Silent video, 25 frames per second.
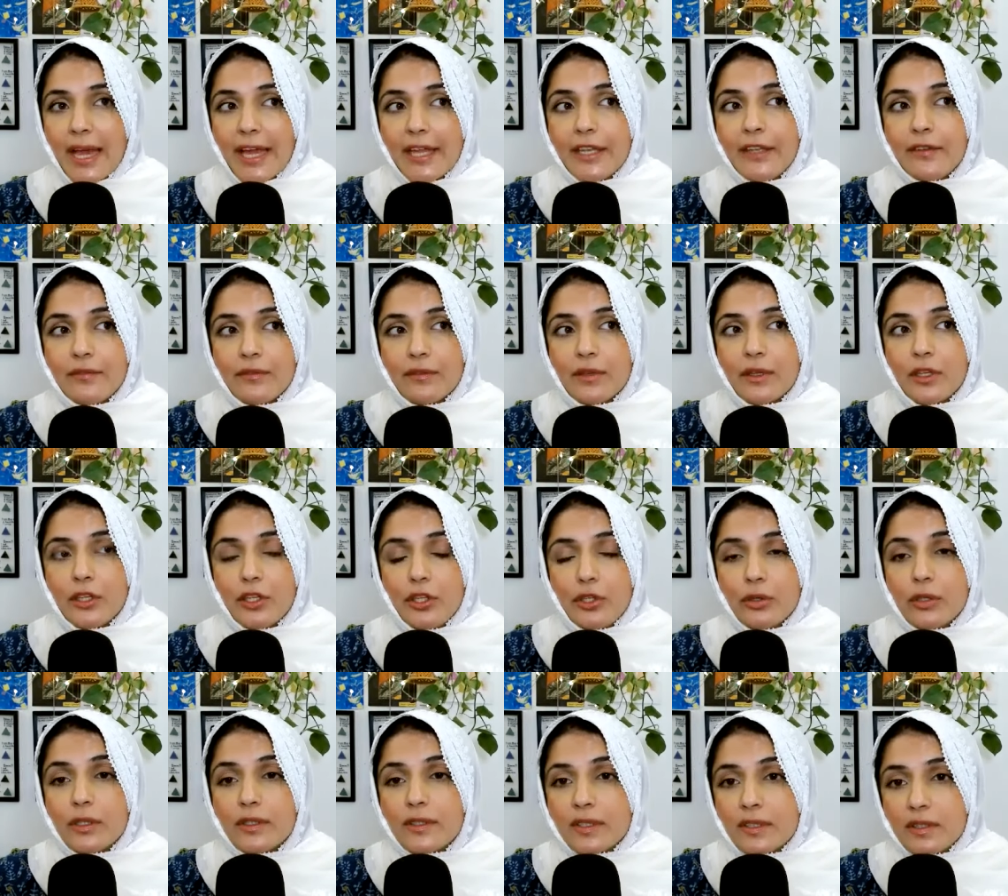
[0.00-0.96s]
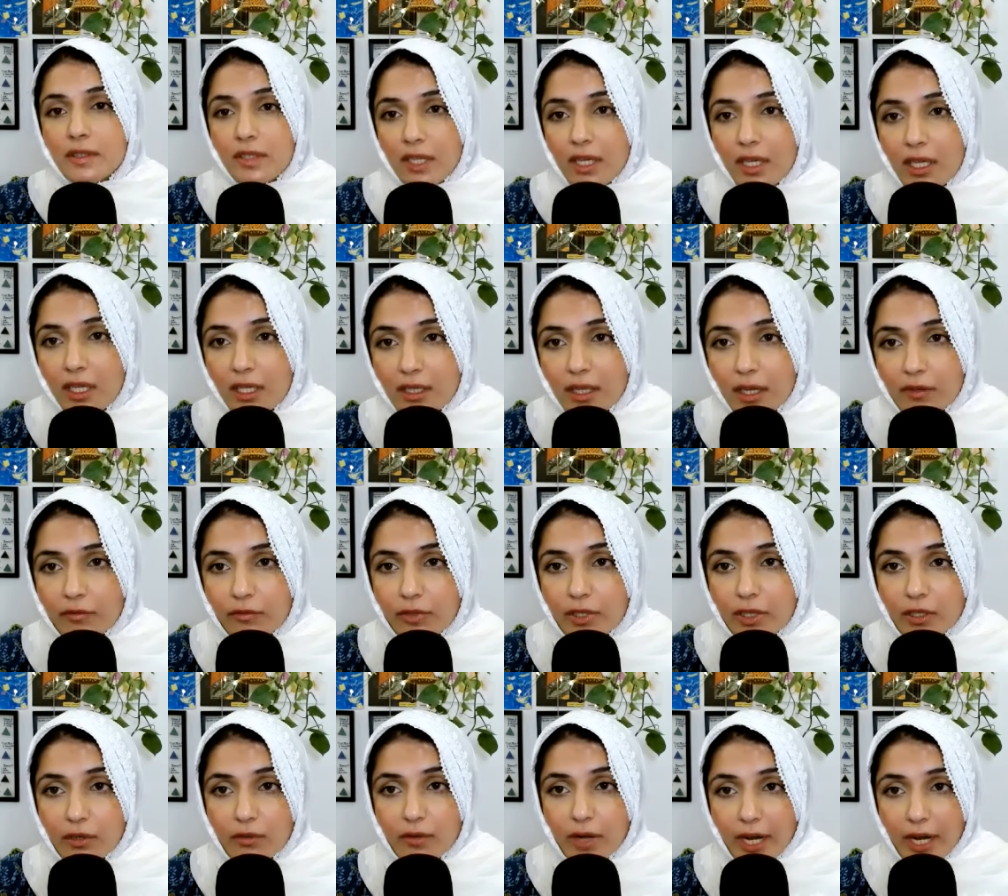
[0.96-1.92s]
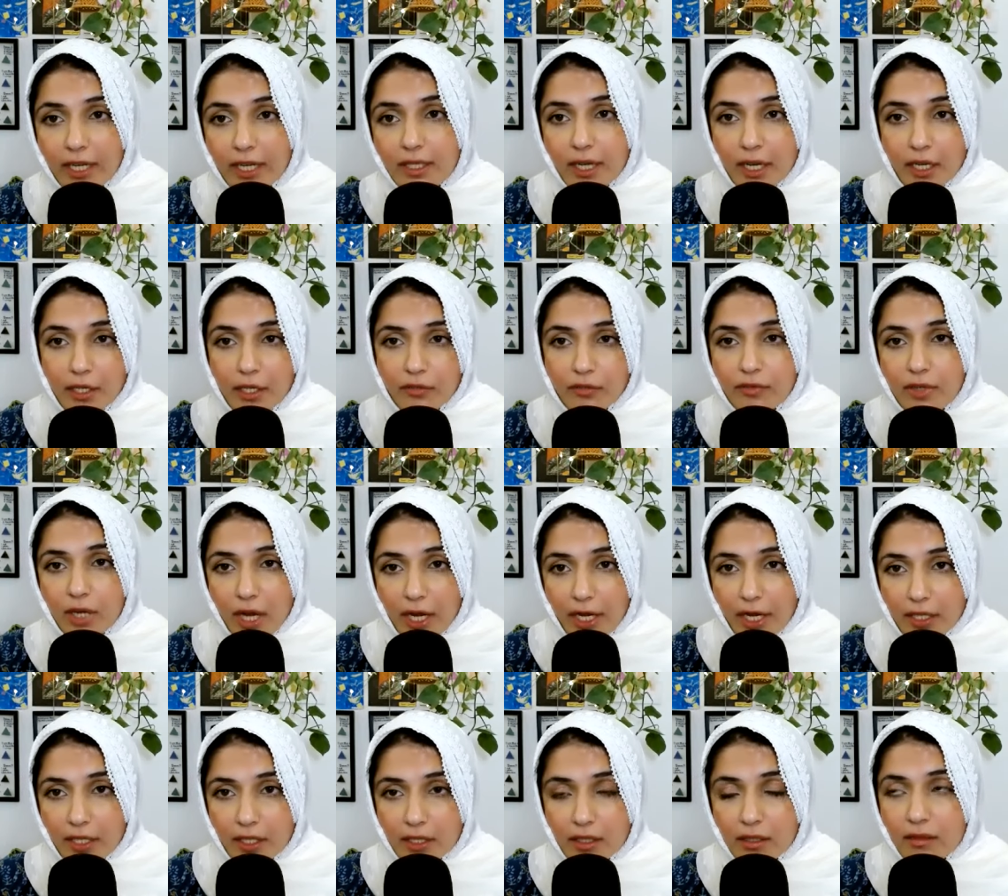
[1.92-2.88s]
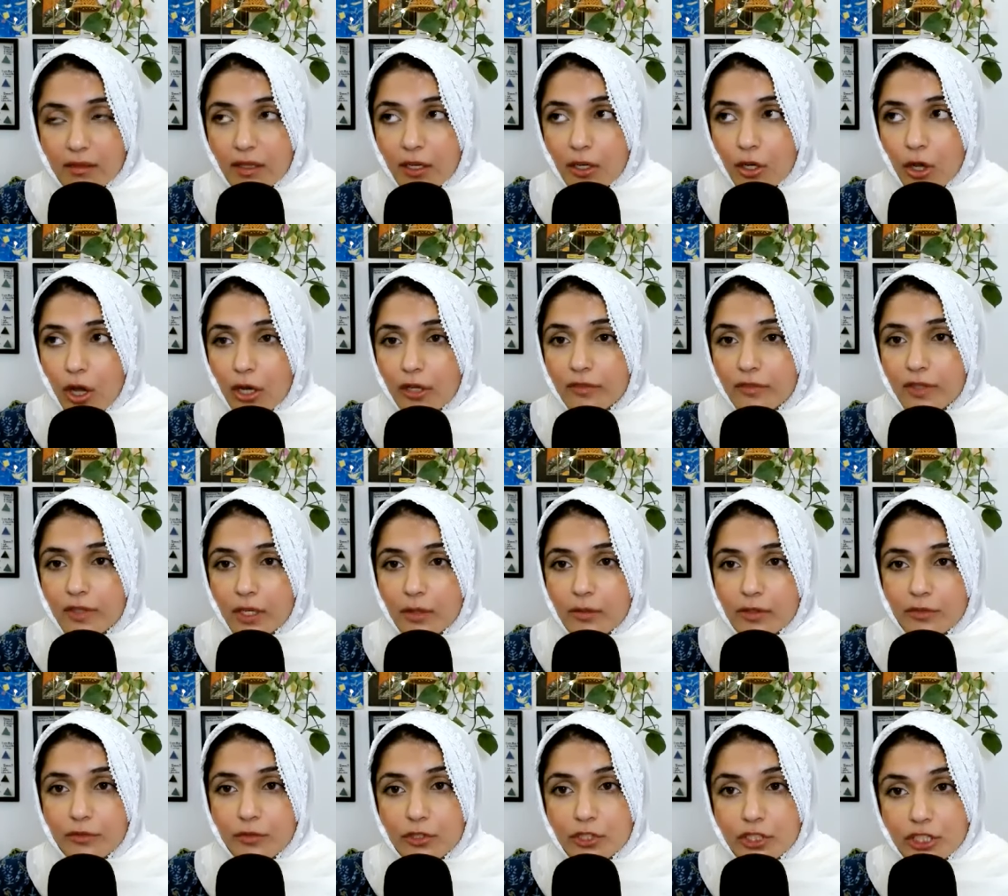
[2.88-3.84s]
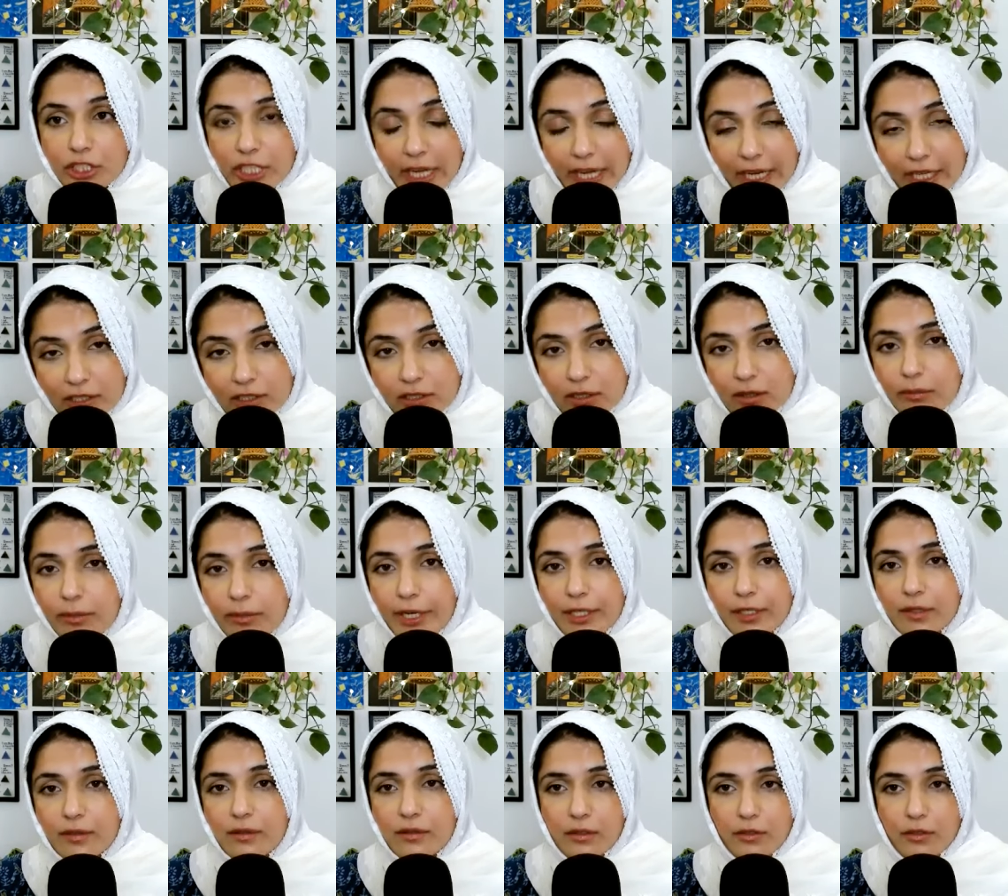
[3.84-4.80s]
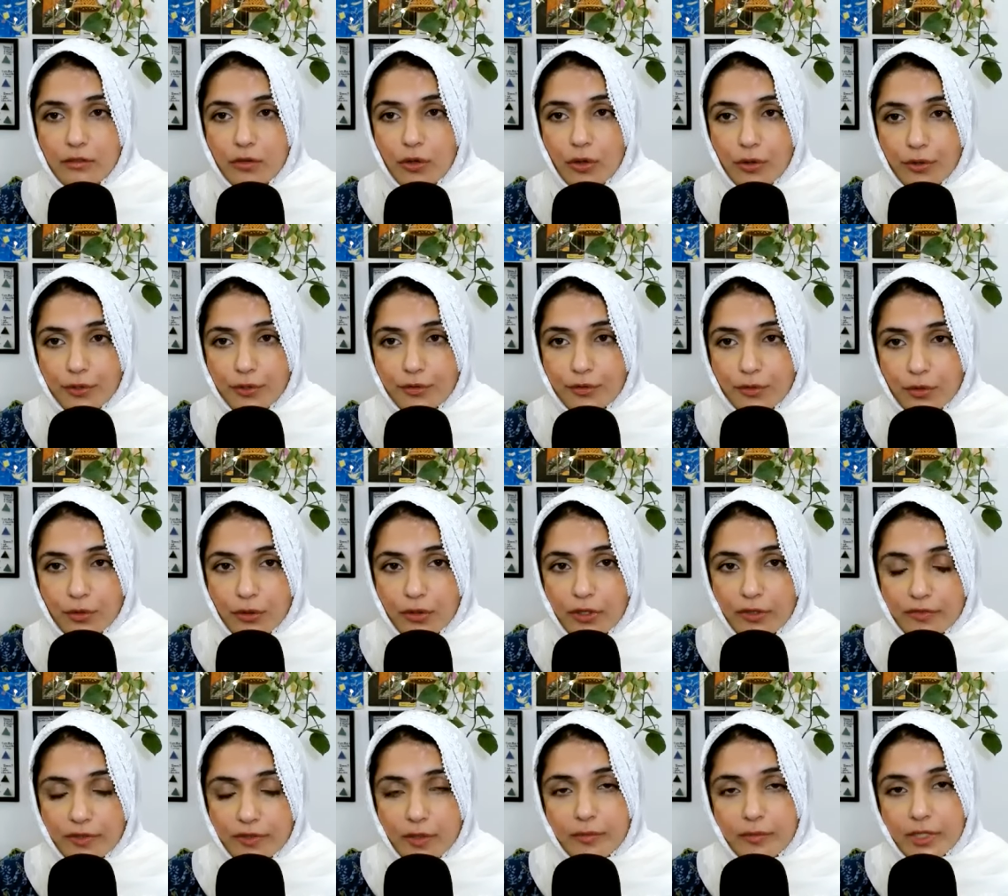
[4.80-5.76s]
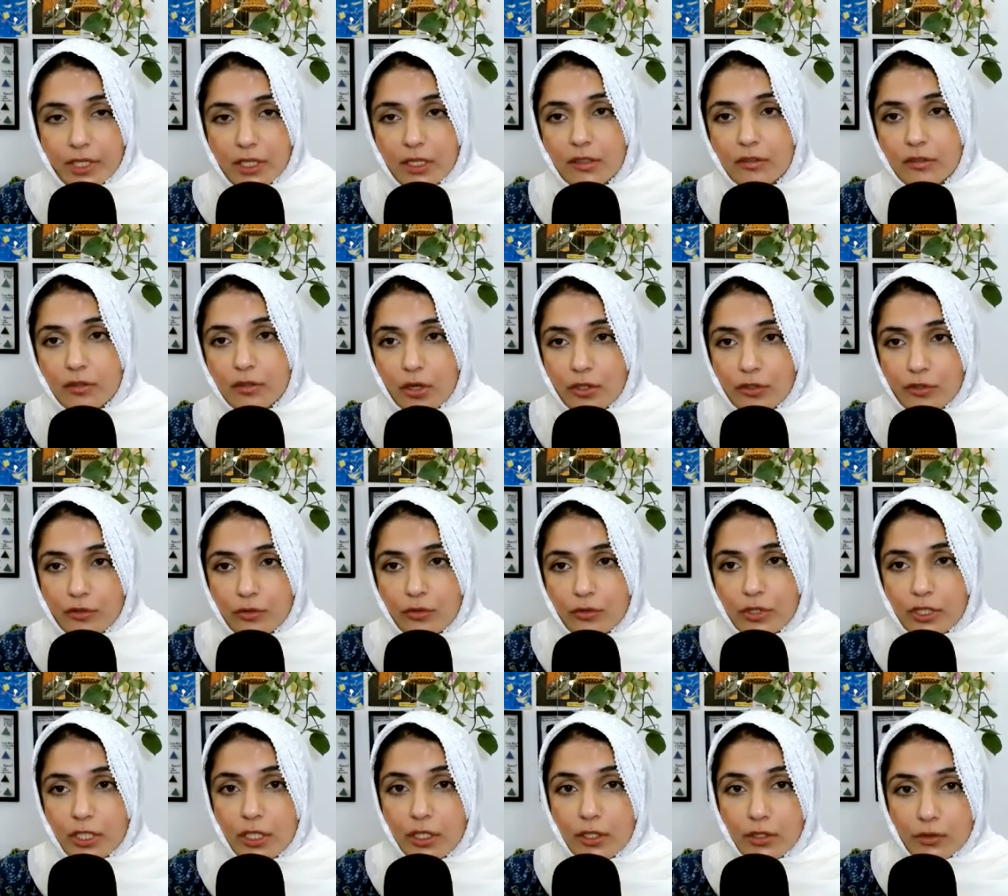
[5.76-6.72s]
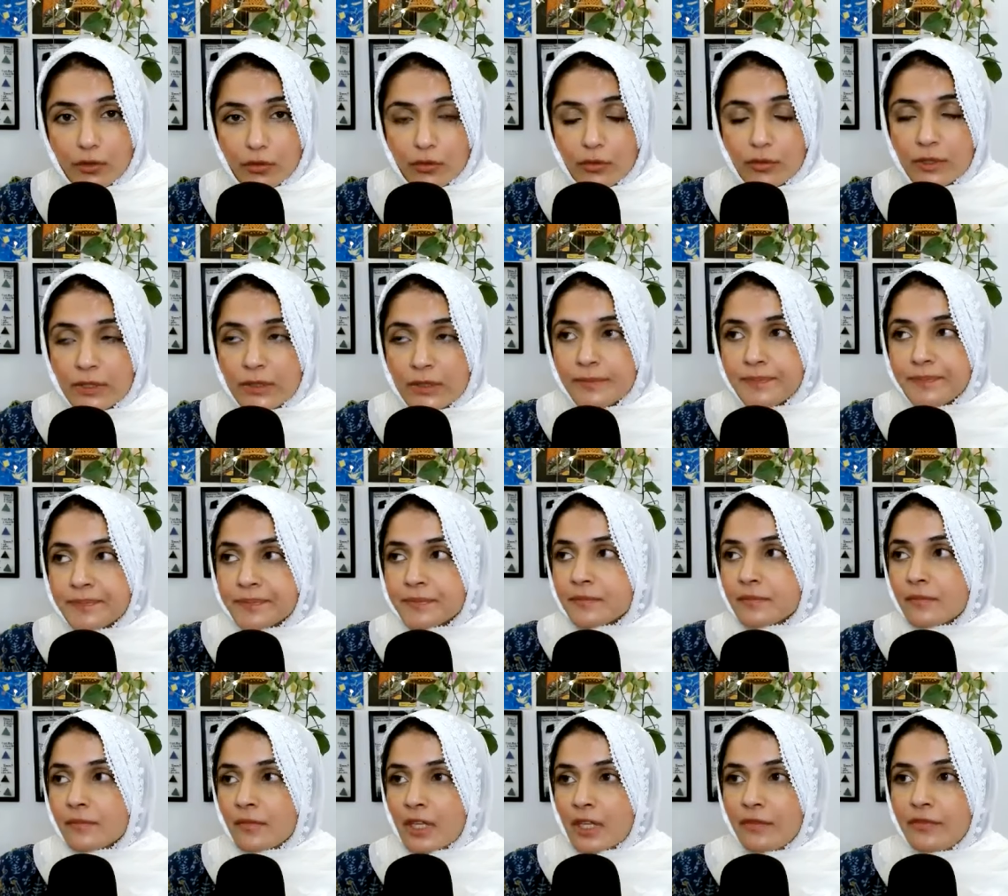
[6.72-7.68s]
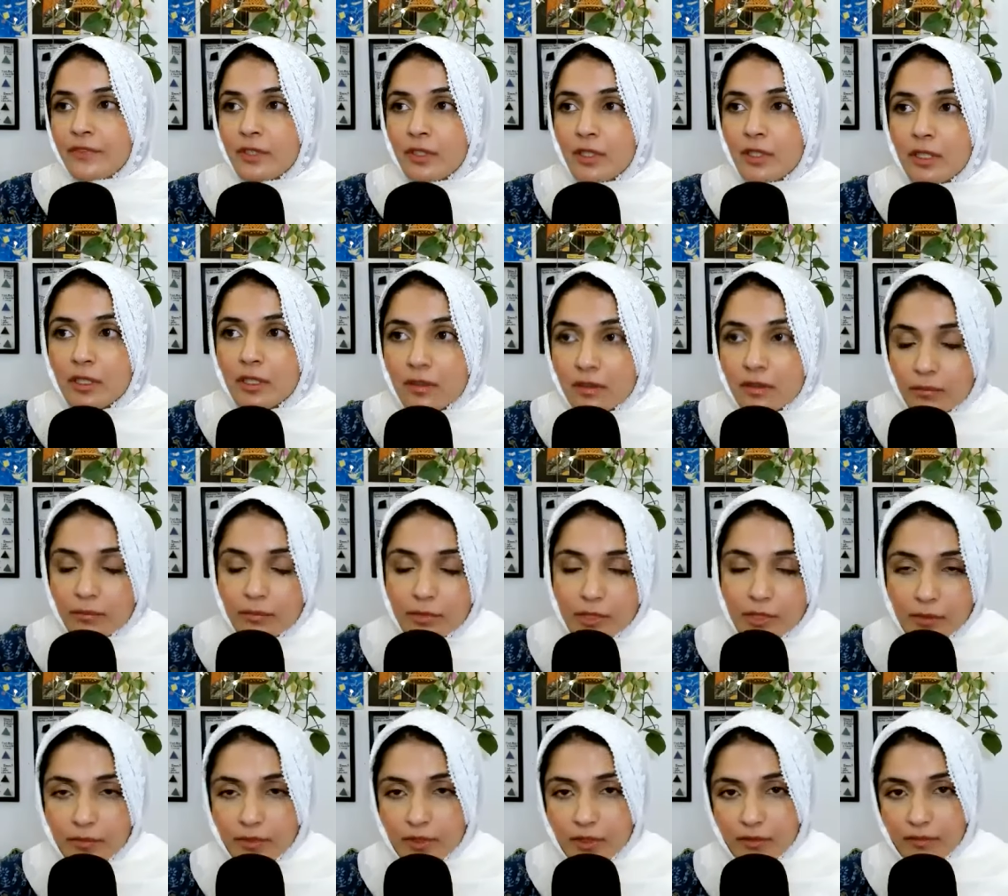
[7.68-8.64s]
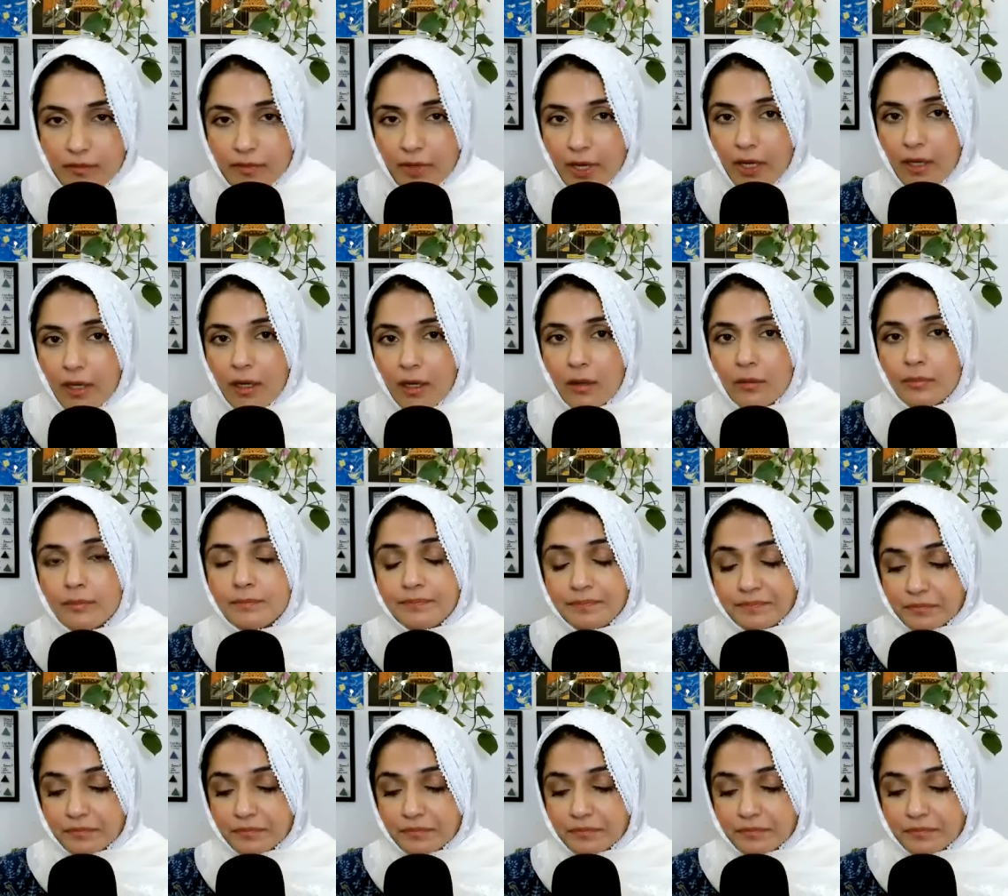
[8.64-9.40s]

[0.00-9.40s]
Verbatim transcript: and you'll see that with the right kind of guidance a lot of times you have to change the medicines also if something is not suiting you if certain symptoms develop